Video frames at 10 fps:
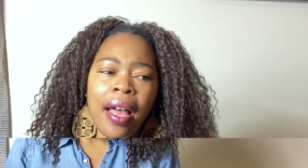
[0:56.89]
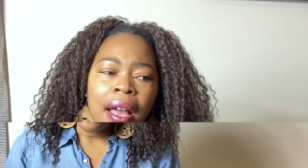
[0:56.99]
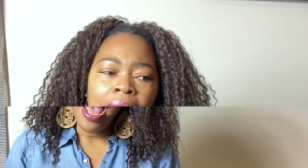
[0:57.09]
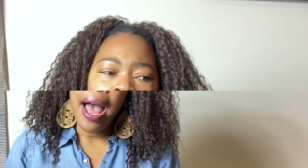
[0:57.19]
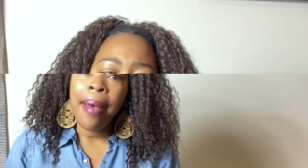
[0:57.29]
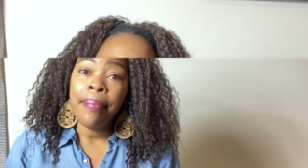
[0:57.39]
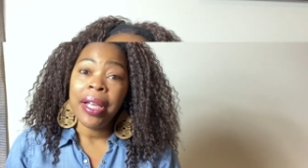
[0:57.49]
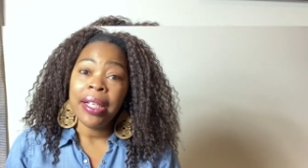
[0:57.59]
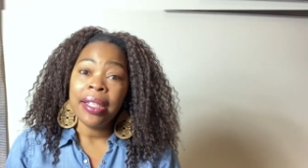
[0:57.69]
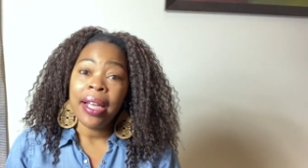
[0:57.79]
I
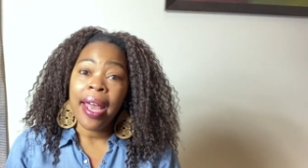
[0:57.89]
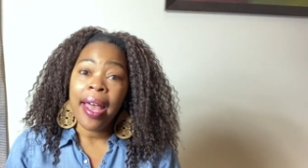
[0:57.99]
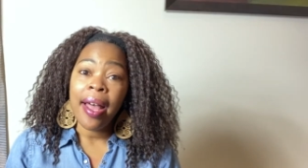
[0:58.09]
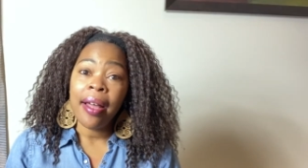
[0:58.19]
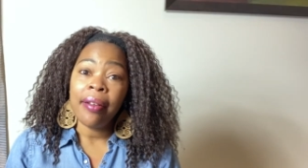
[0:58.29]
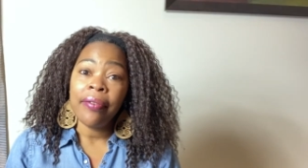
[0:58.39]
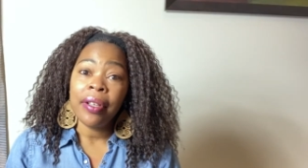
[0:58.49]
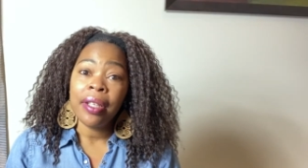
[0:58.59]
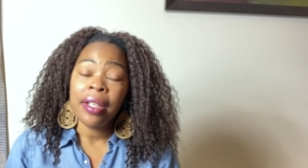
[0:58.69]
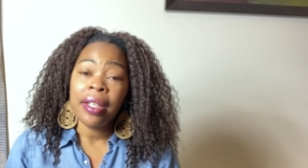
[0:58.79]
must have,
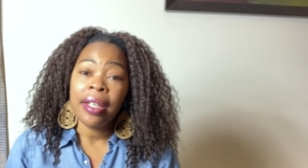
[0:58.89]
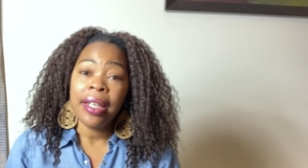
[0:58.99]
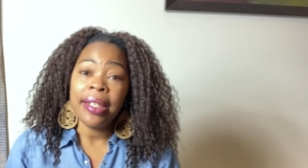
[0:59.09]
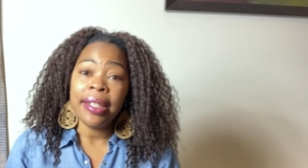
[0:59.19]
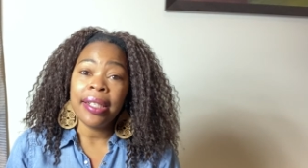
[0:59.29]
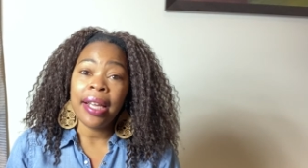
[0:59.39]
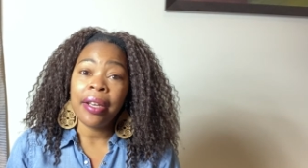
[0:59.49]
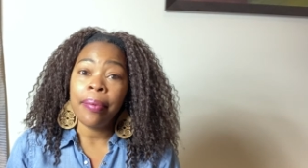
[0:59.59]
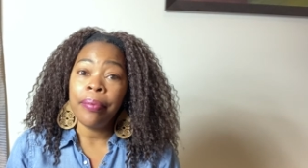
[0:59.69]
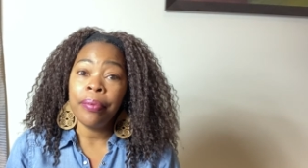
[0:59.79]
instead of